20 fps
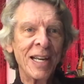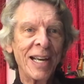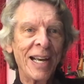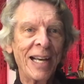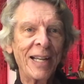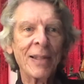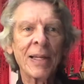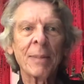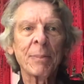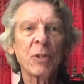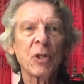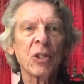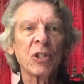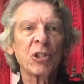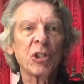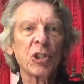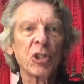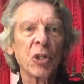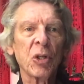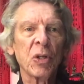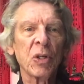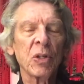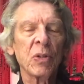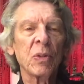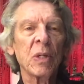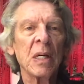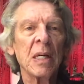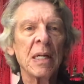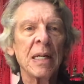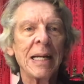and then I'm going to show
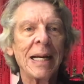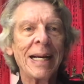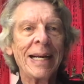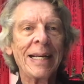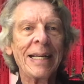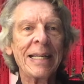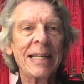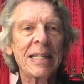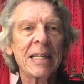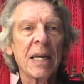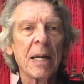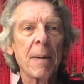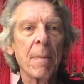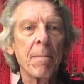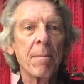you a